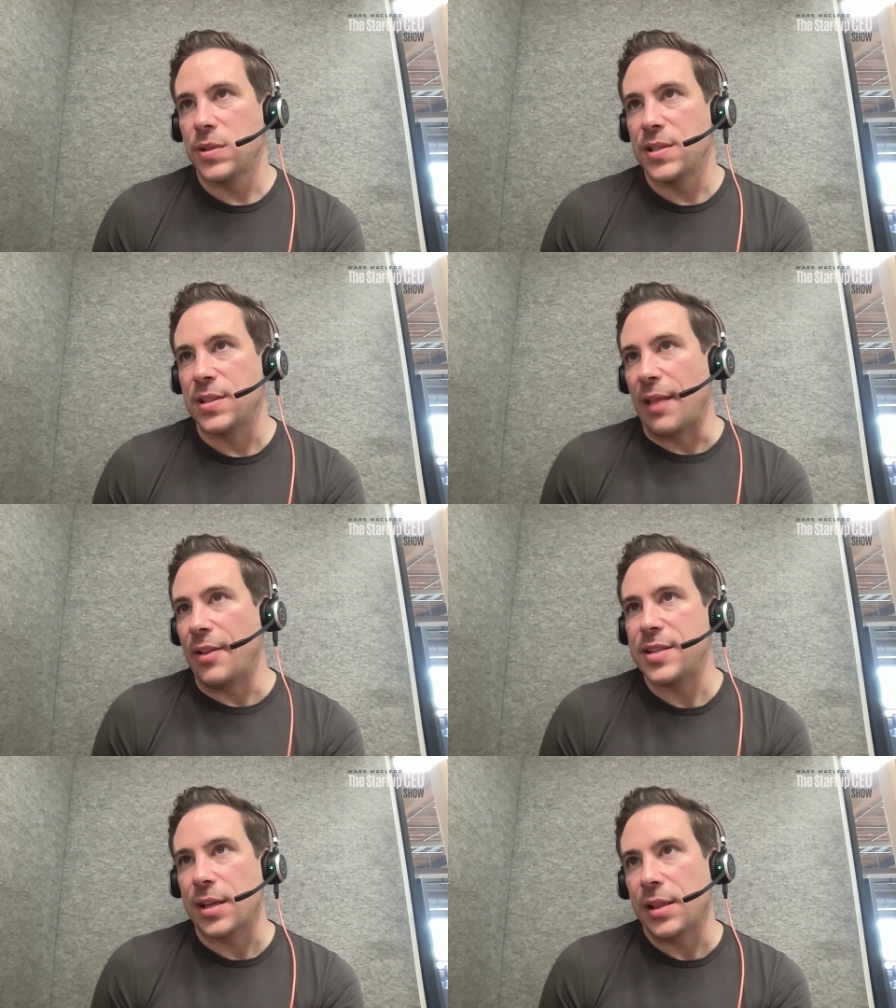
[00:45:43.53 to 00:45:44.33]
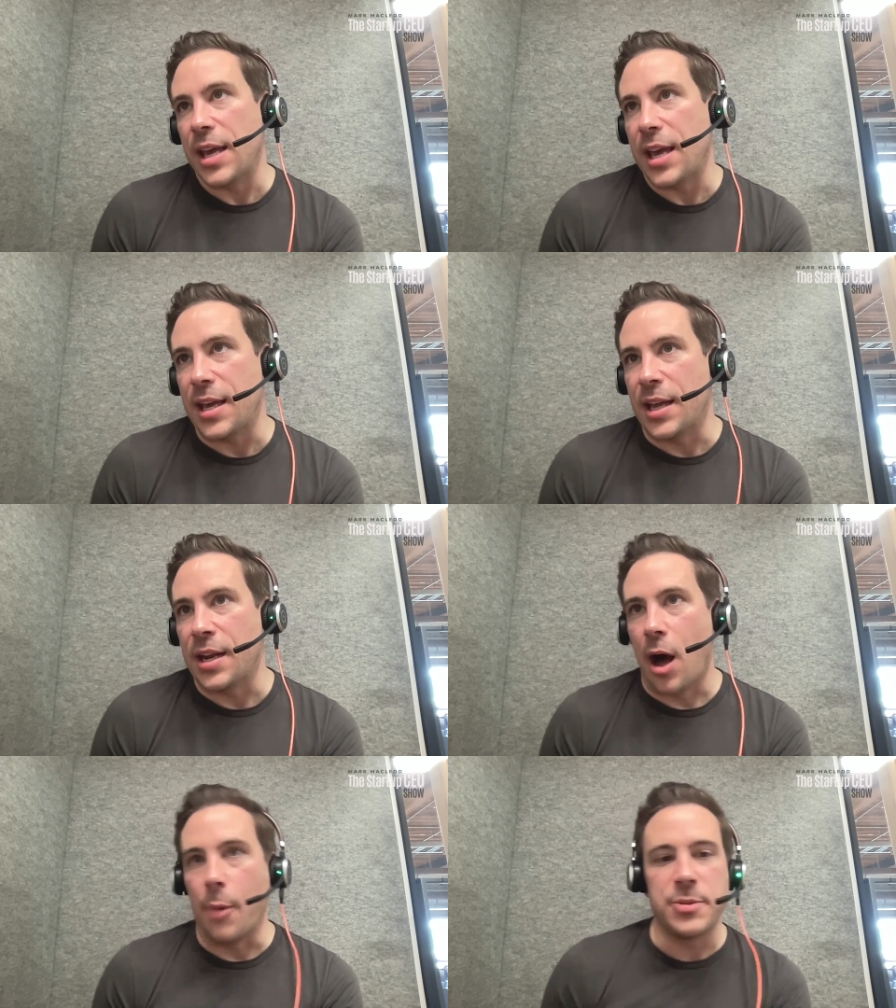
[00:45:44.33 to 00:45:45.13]
stylistically,
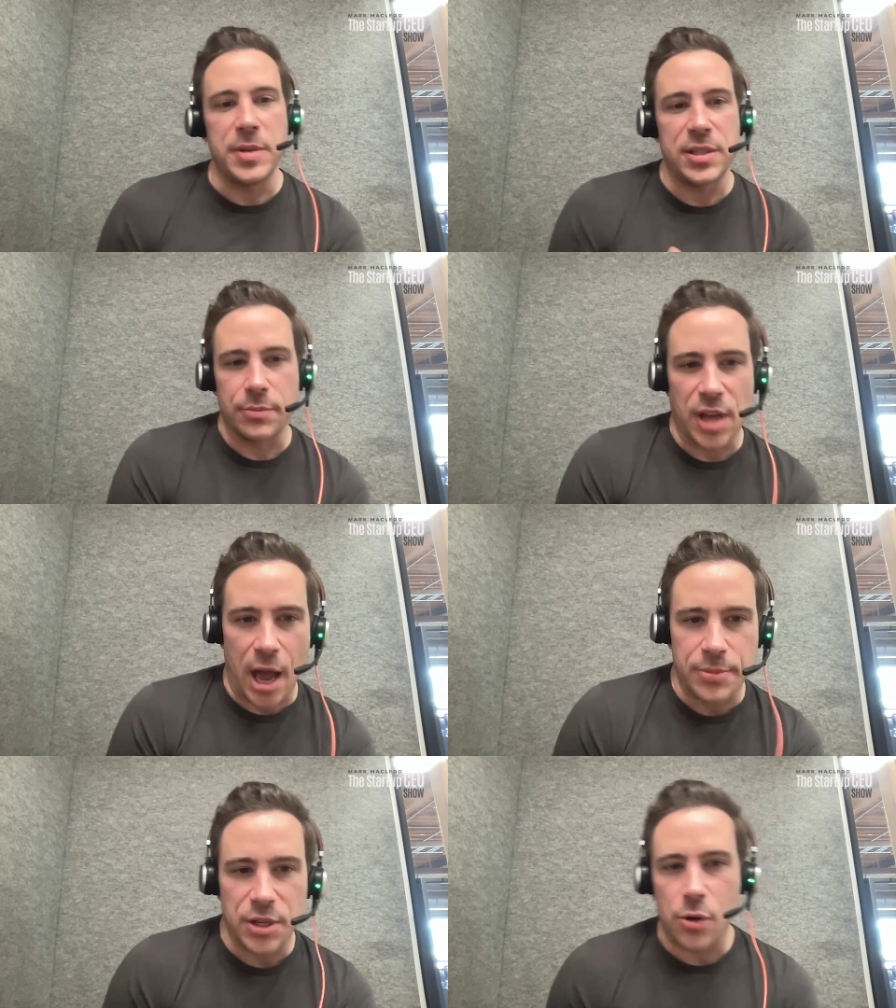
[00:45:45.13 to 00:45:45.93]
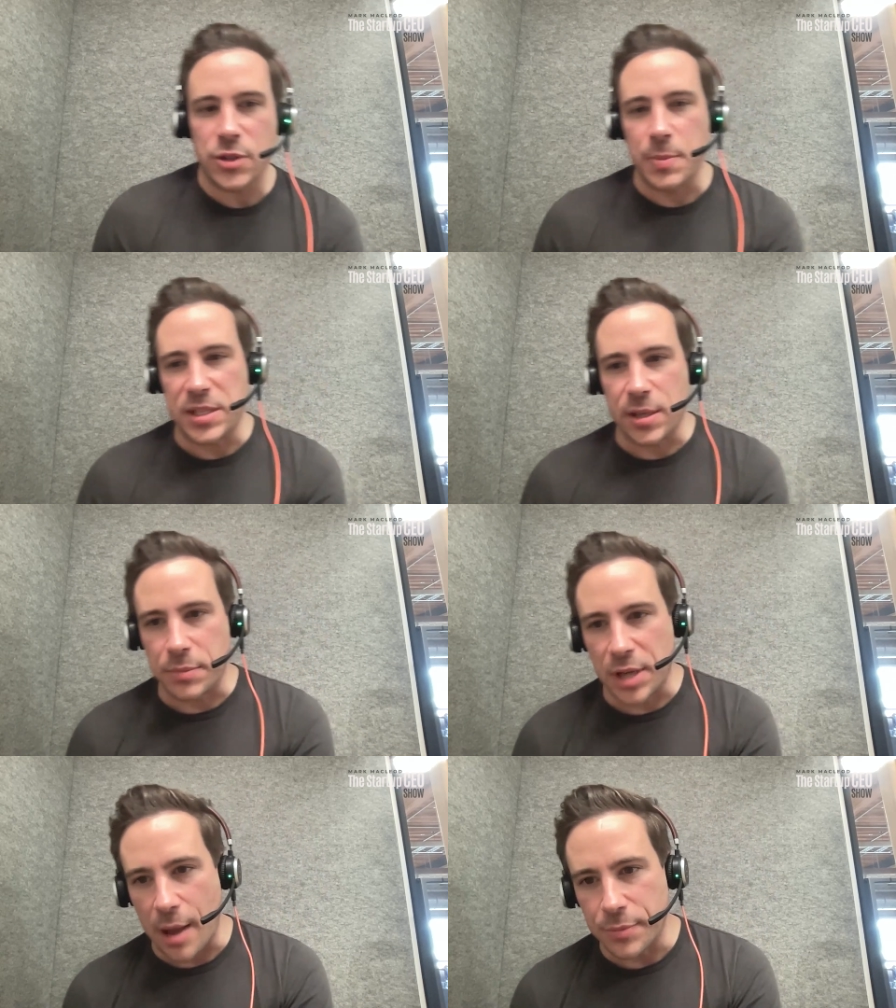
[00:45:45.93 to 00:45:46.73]
it helps me sometimes and hurts me
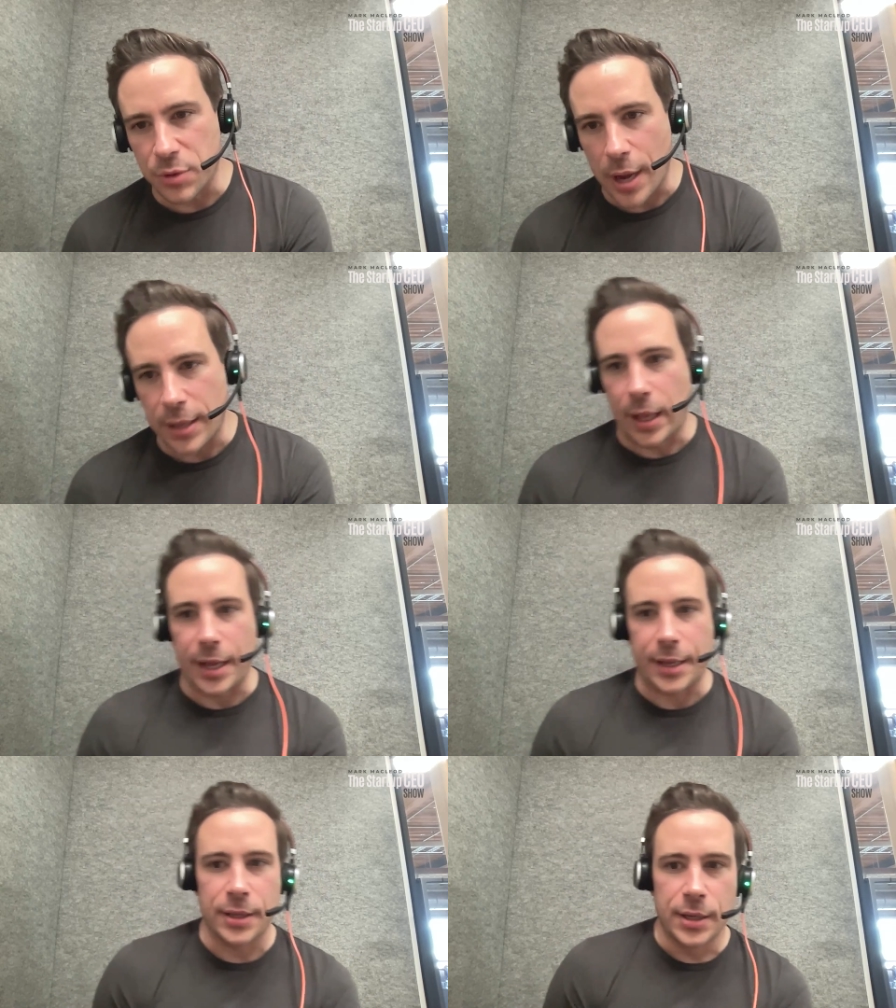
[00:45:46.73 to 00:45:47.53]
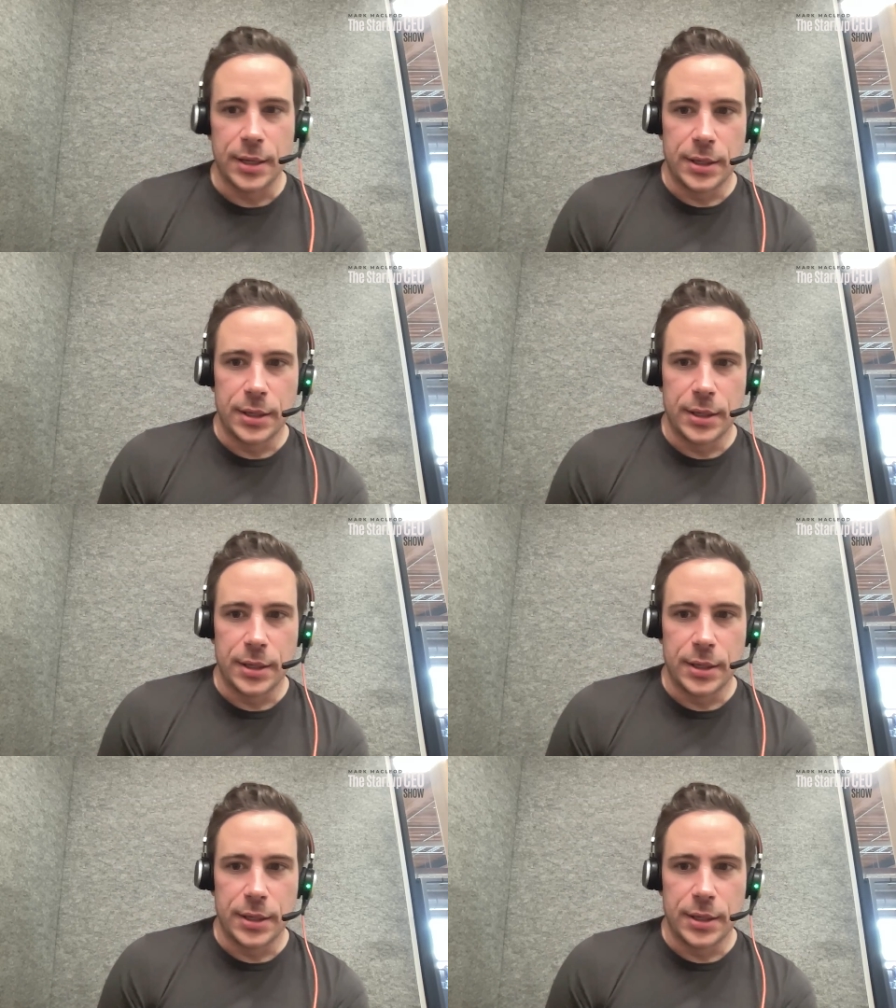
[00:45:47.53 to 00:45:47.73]
sometimes, right? That